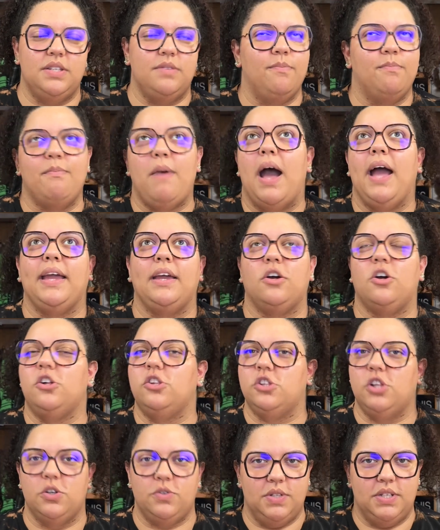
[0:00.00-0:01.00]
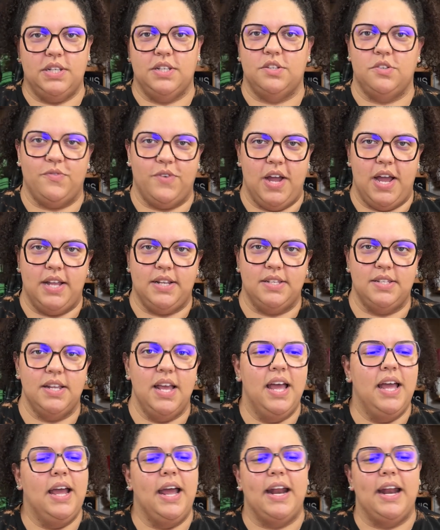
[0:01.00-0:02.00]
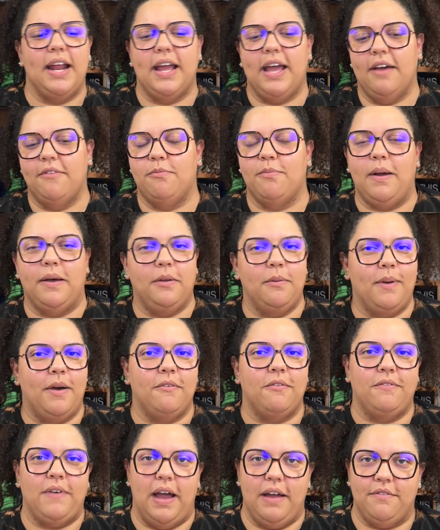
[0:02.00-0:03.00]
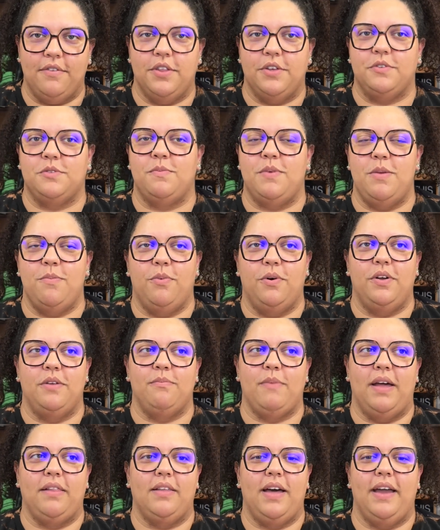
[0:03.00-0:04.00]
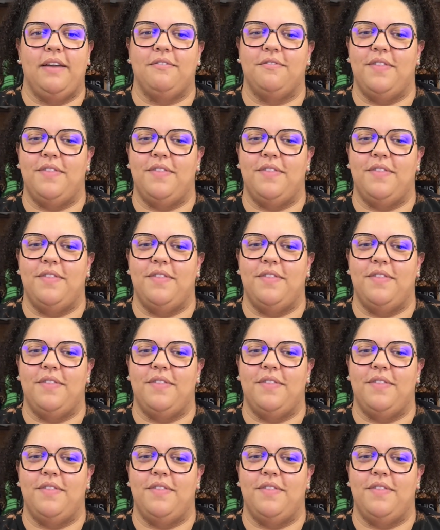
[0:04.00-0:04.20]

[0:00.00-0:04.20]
my closest friends, and I have probably about five of those people in my life